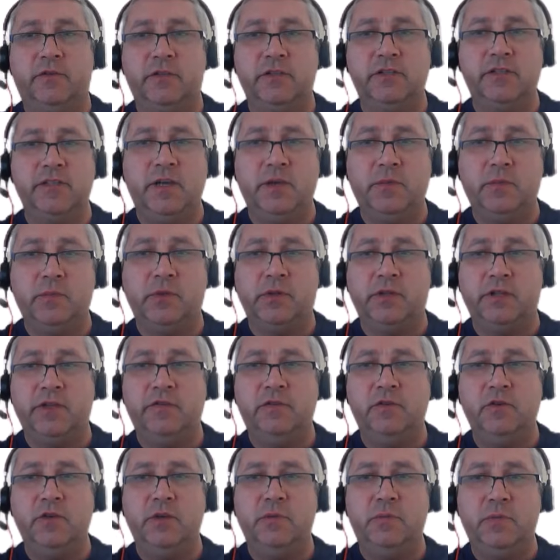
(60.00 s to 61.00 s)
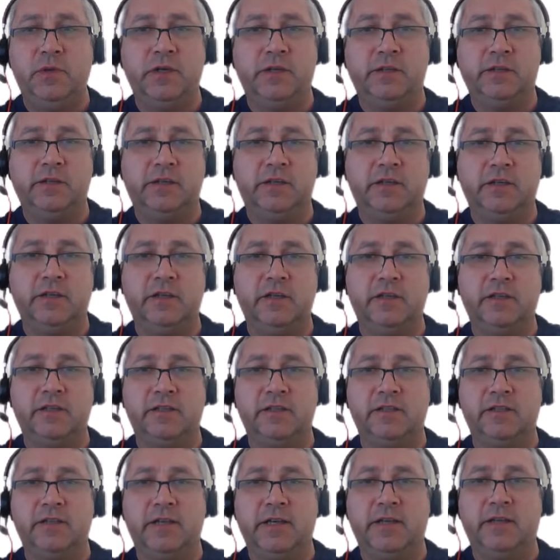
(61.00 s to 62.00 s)
example, if your AP clerk is
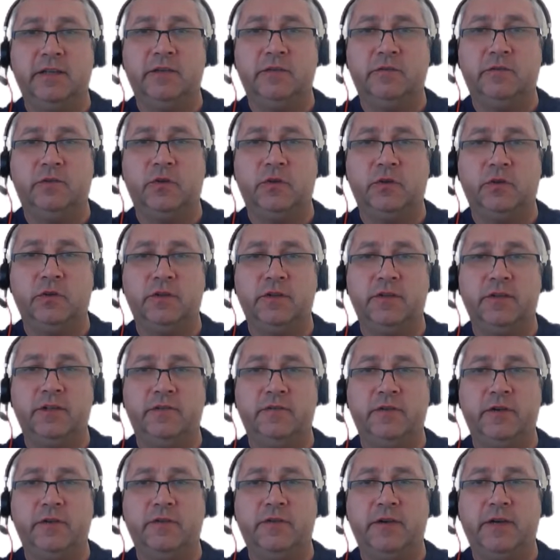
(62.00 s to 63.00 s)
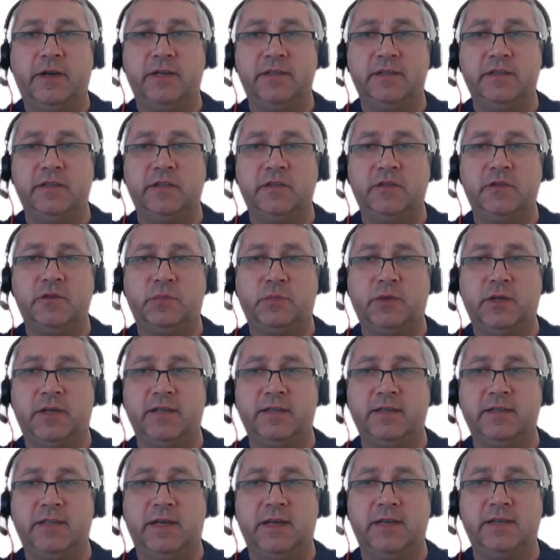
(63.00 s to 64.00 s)
assigned a role that requires an
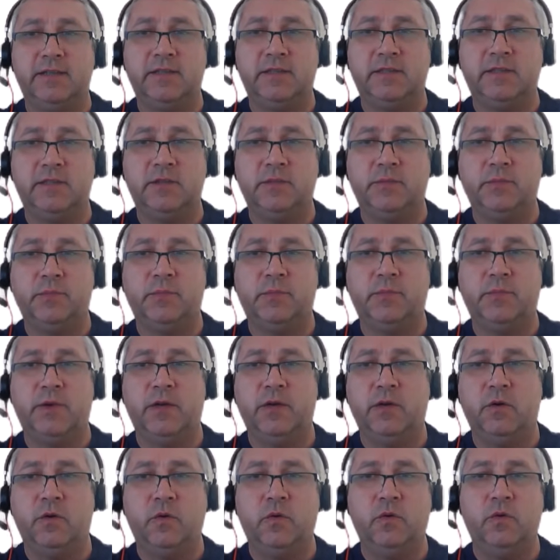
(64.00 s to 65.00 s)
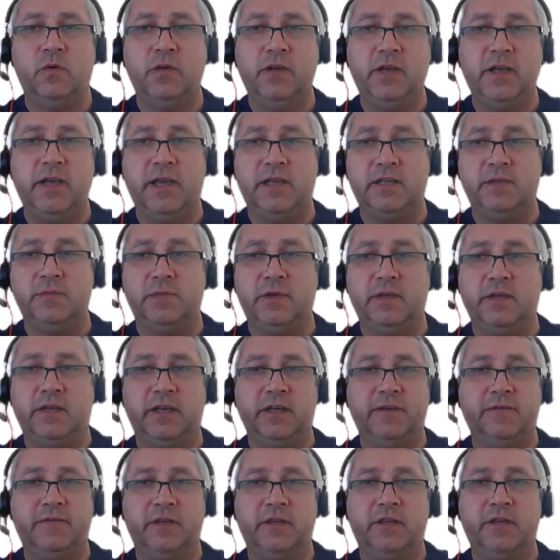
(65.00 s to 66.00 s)
enterprise license but only has been
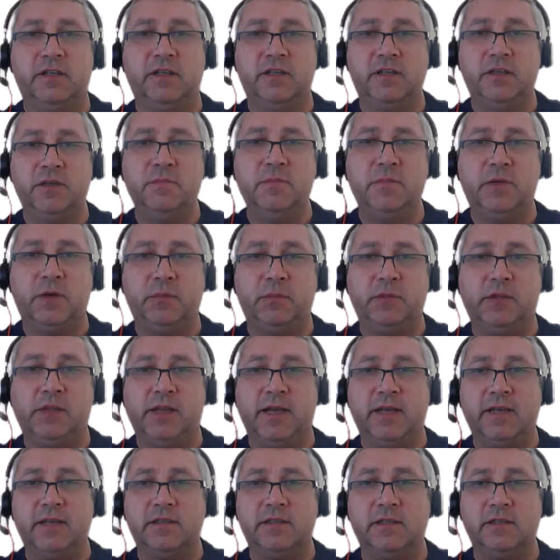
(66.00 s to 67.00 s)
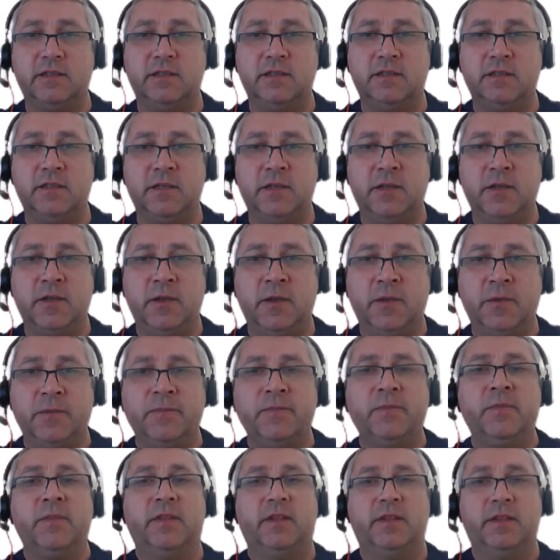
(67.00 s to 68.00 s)
given a team member license,
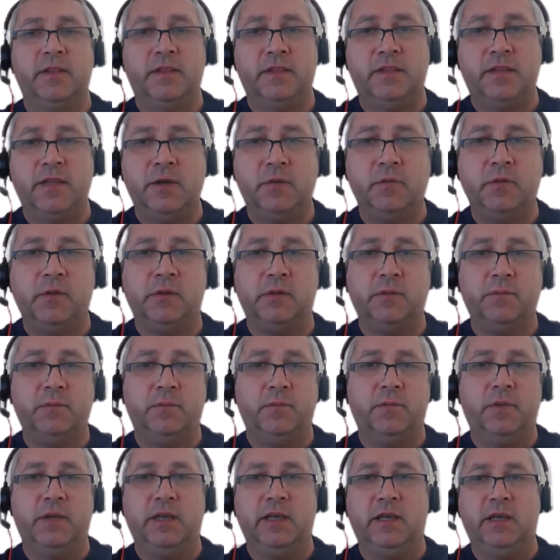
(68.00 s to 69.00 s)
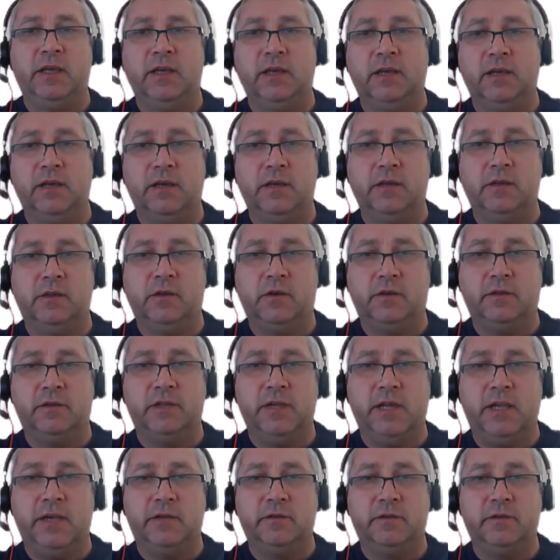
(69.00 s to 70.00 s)
they will be
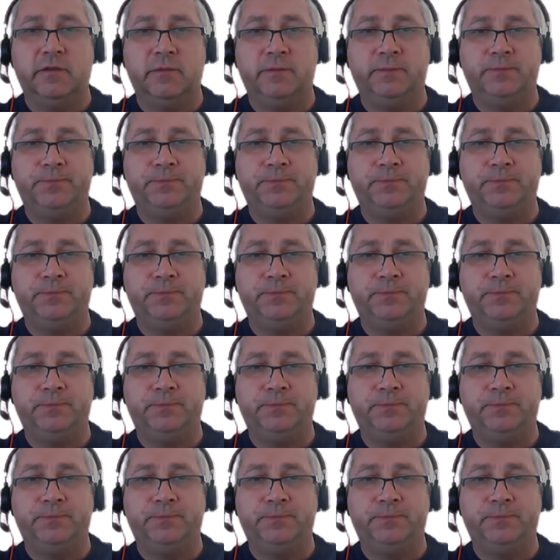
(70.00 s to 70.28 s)
locked out.